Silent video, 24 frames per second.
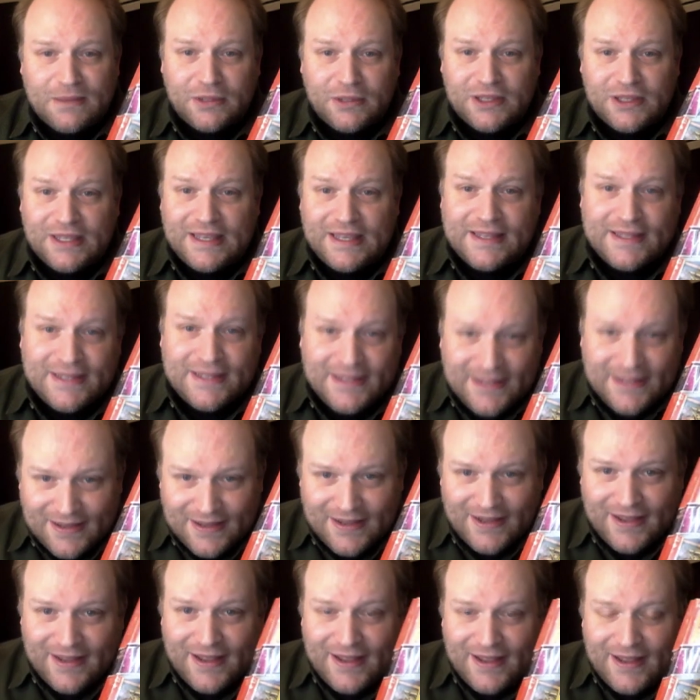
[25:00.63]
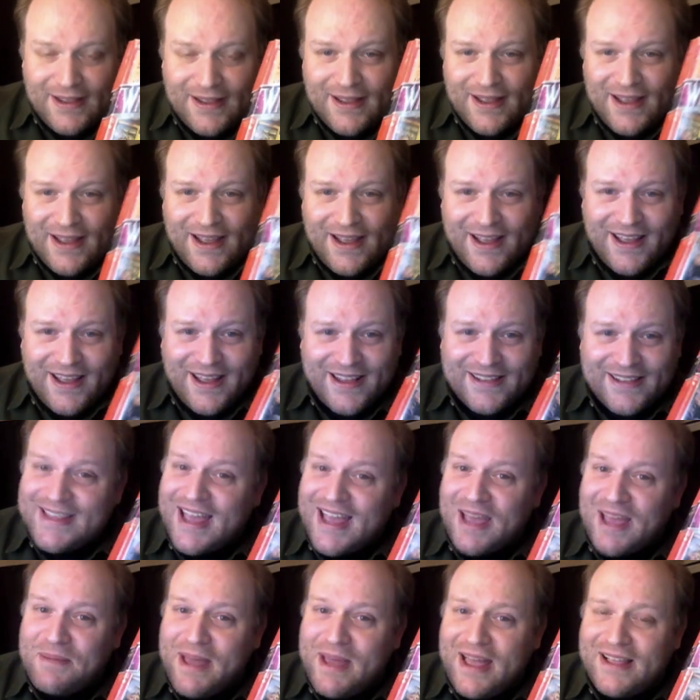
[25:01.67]
Elise,
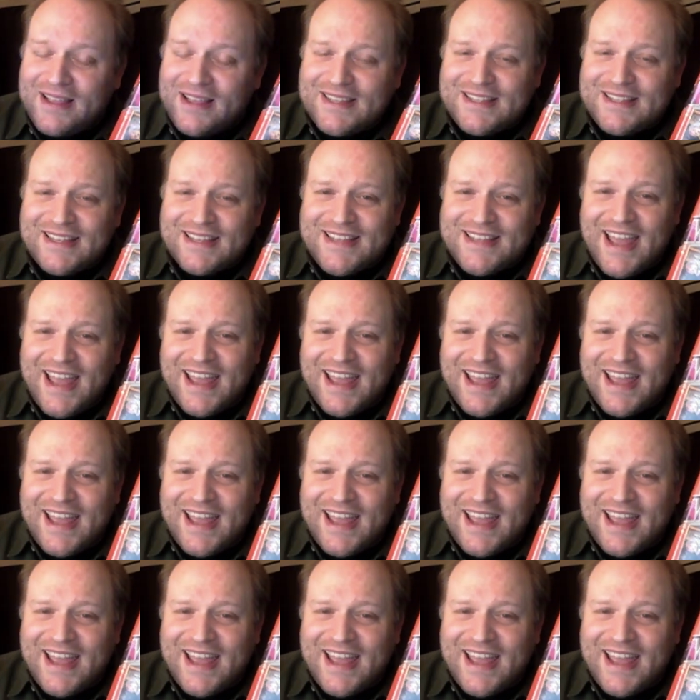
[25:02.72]
Time Alice,